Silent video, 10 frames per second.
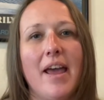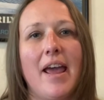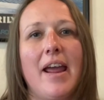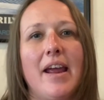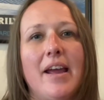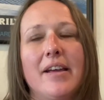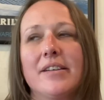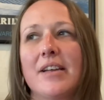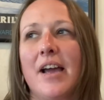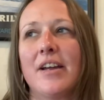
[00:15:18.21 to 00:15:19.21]

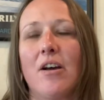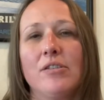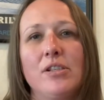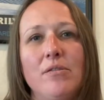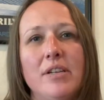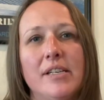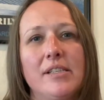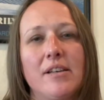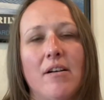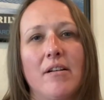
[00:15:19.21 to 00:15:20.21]
And I also
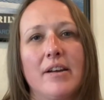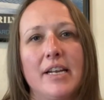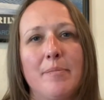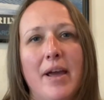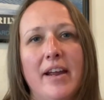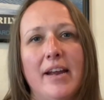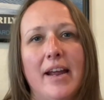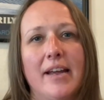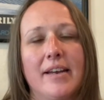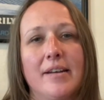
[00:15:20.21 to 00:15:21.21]
list on eBay
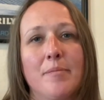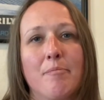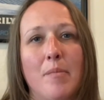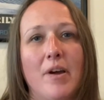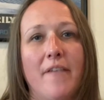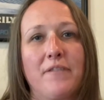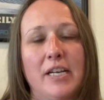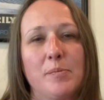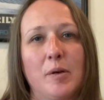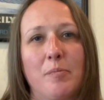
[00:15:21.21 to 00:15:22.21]
and
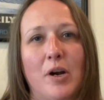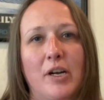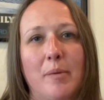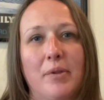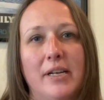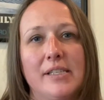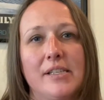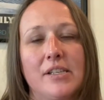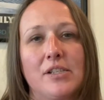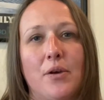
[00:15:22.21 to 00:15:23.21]
Facebook Marketplace.
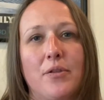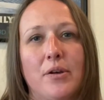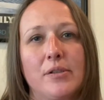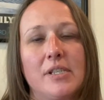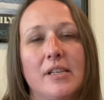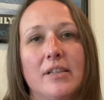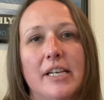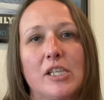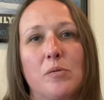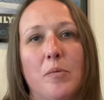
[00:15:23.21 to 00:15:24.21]
So those
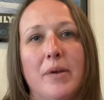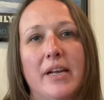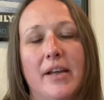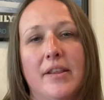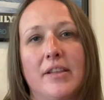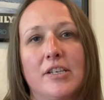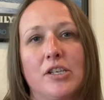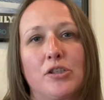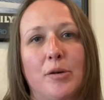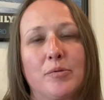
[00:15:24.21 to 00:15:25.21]
links will be in the
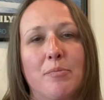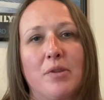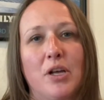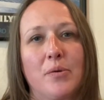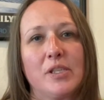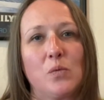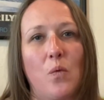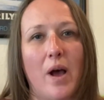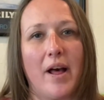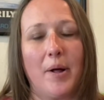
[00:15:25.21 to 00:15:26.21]
description below as
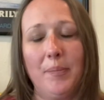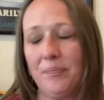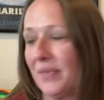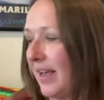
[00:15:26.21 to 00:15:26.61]
well.